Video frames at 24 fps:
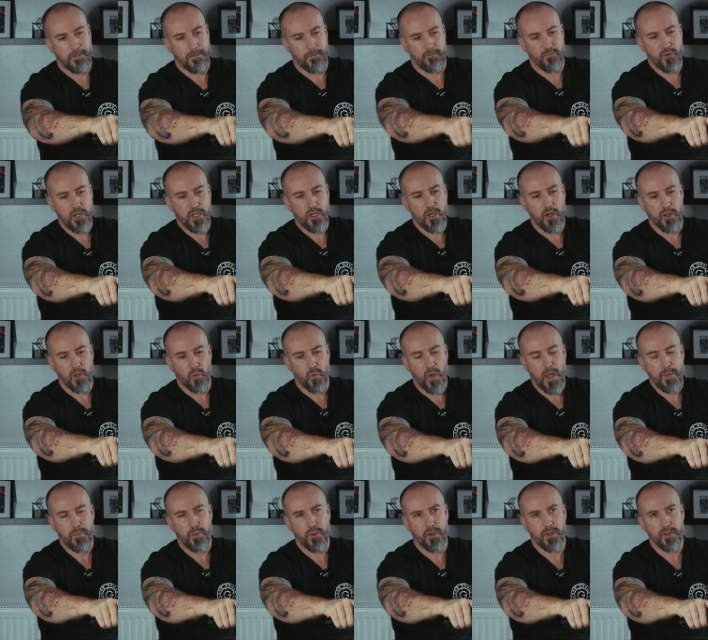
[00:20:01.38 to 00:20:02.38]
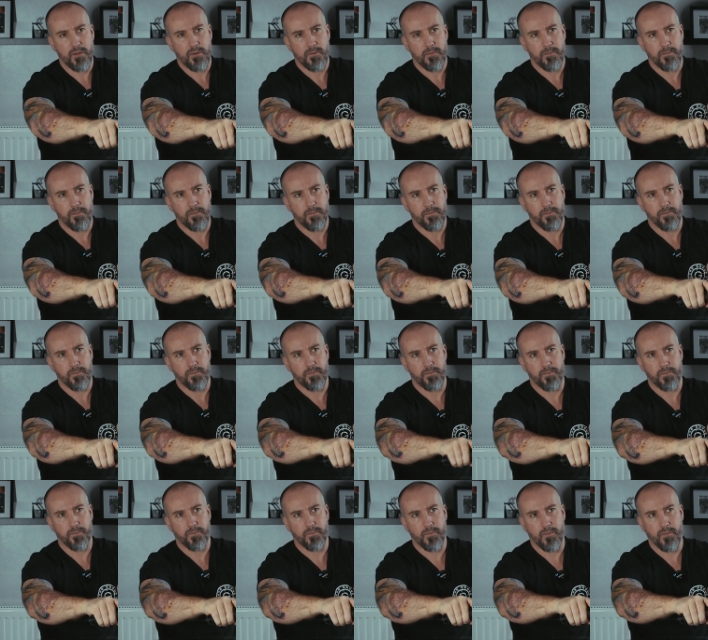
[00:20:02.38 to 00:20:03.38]
Recock the weapon,
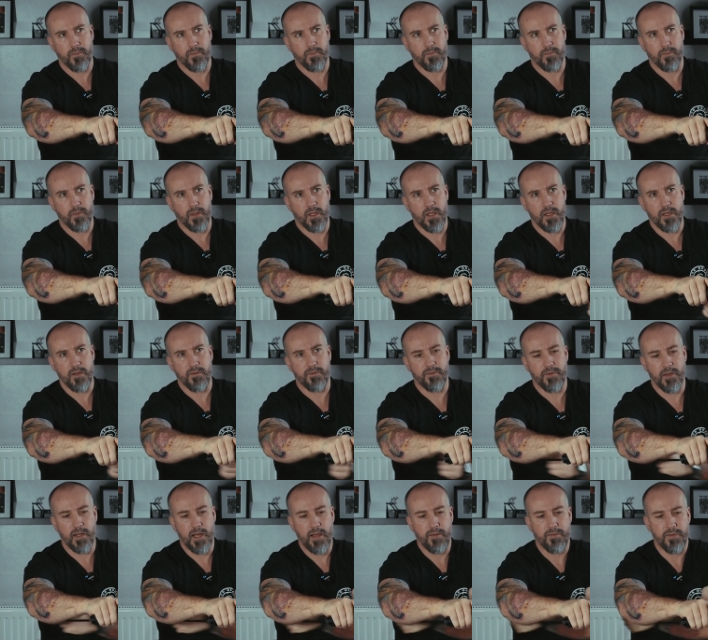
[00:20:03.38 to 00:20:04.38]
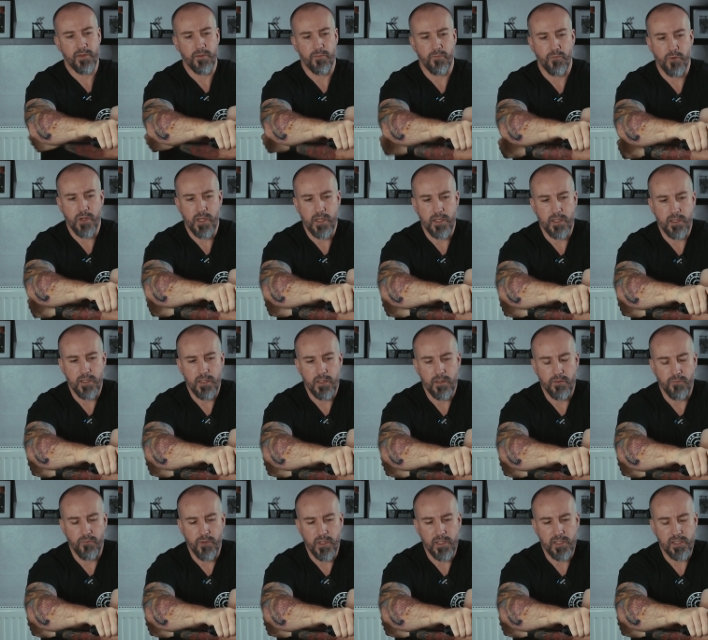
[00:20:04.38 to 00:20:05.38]
and you can feel everything
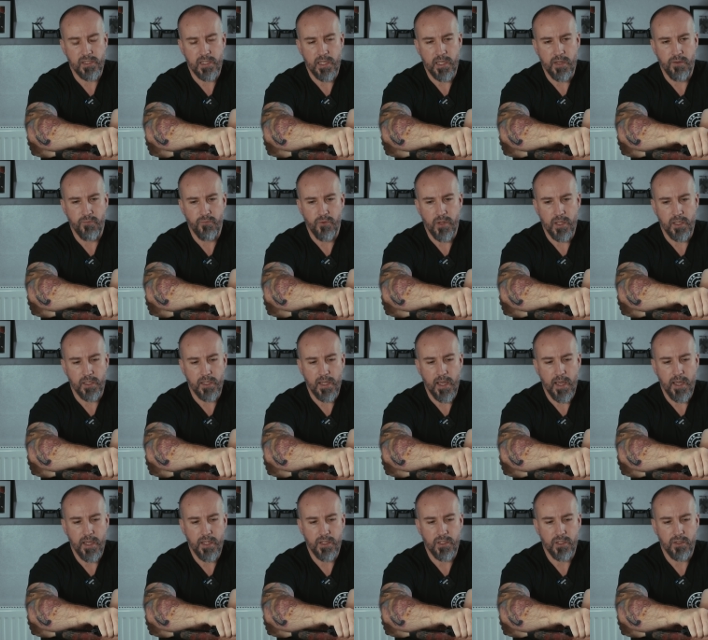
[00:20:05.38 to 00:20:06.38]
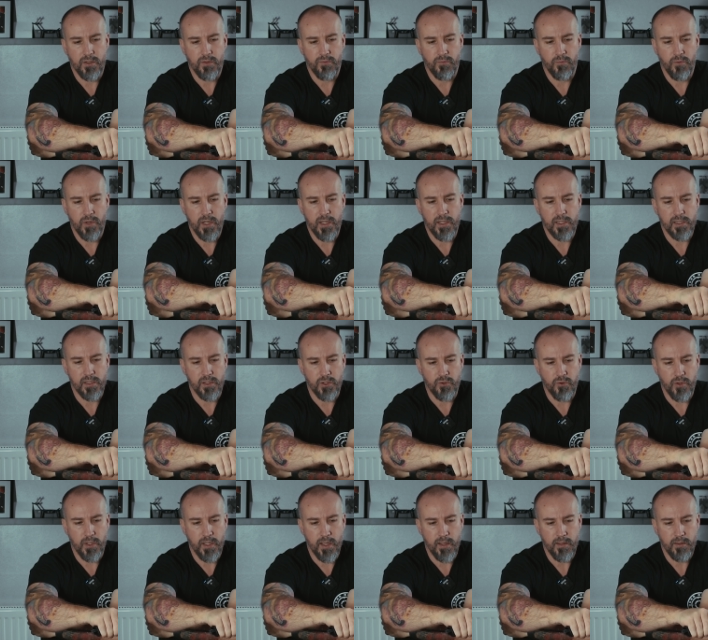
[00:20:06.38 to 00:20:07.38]
reseat and re-engage. Release the
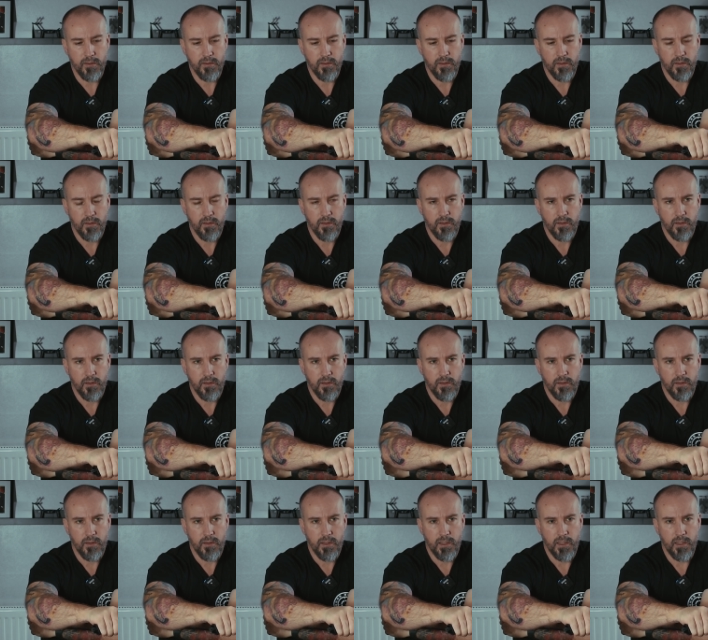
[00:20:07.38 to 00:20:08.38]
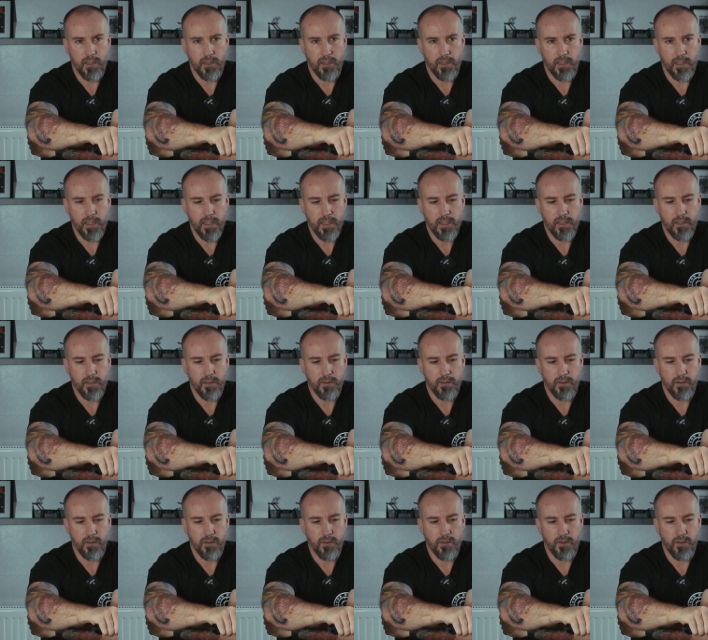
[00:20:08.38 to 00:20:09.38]
trigger, hear the click,
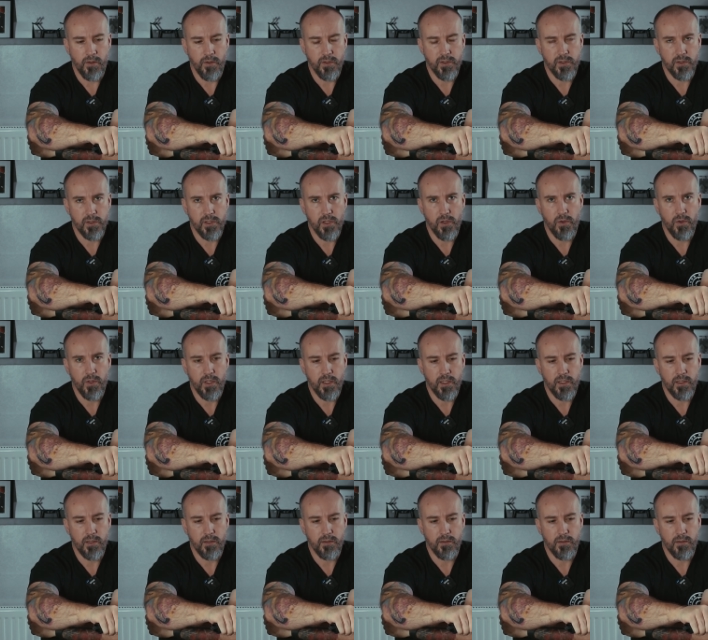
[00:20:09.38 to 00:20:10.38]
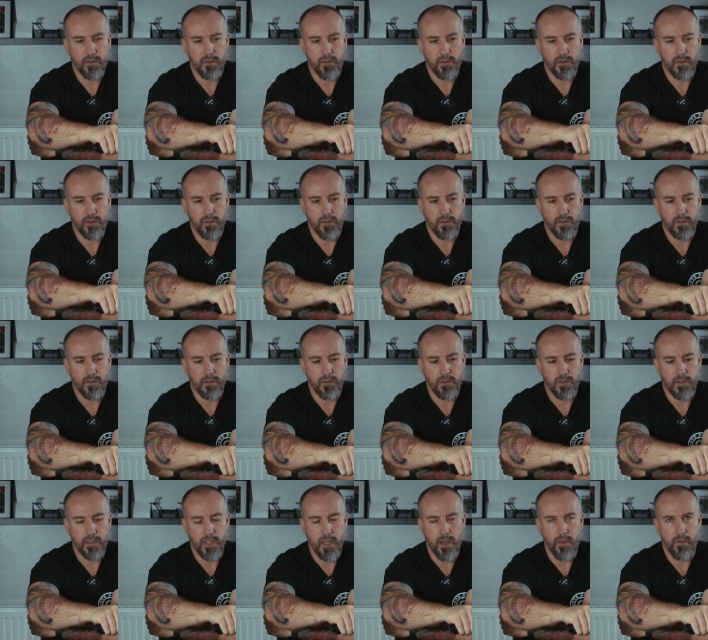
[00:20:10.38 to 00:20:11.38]
nice and tidy.
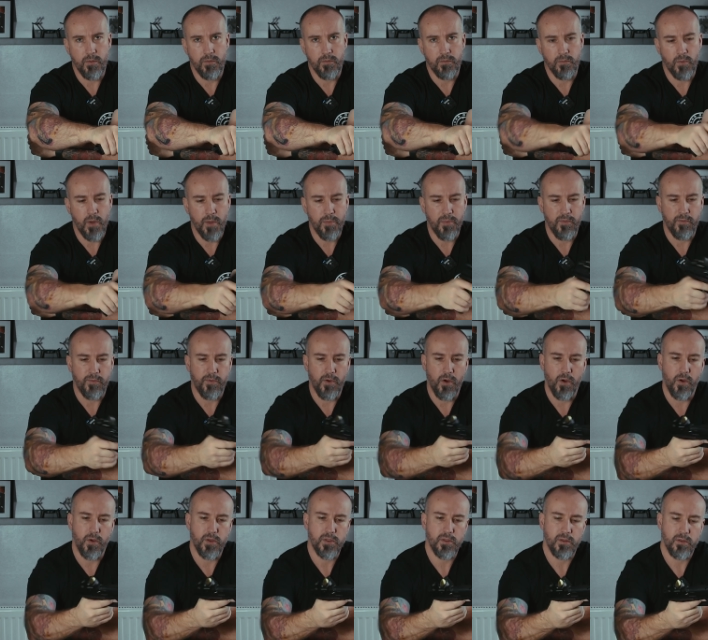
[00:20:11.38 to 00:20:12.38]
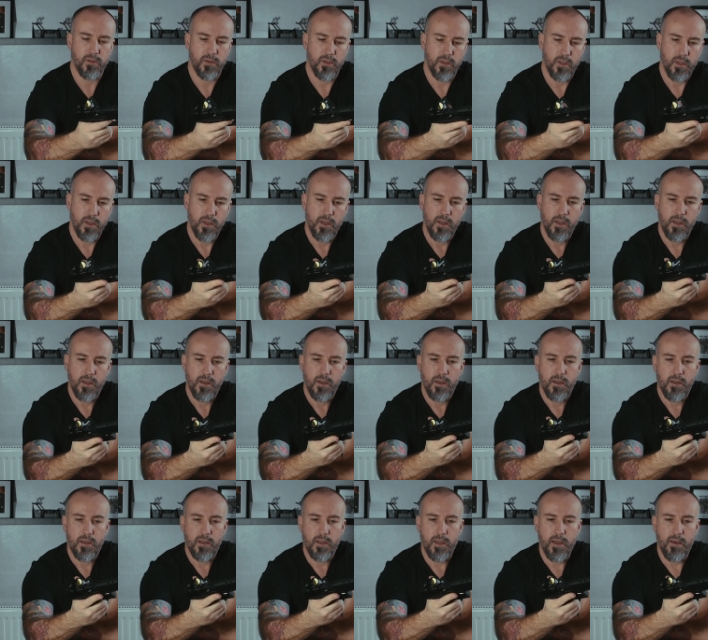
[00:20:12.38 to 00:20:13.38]
Yeah, weapon fires.
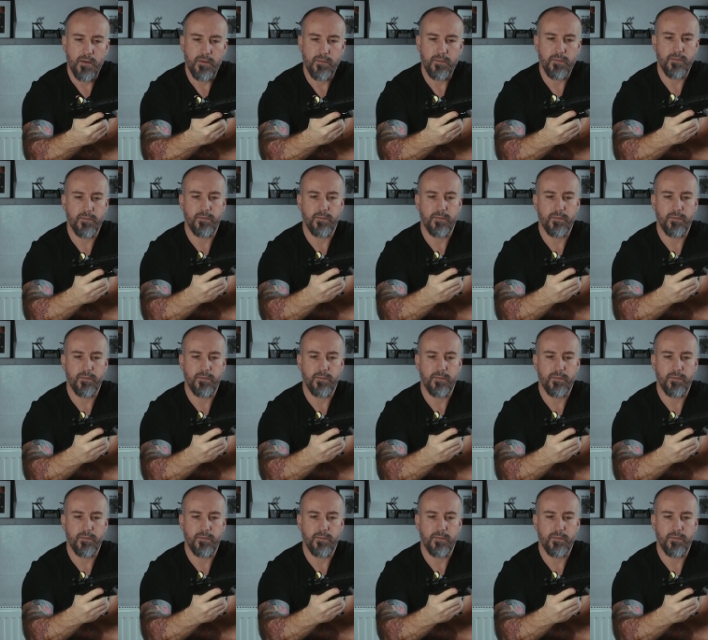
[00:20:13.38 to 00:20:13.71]
Yeah,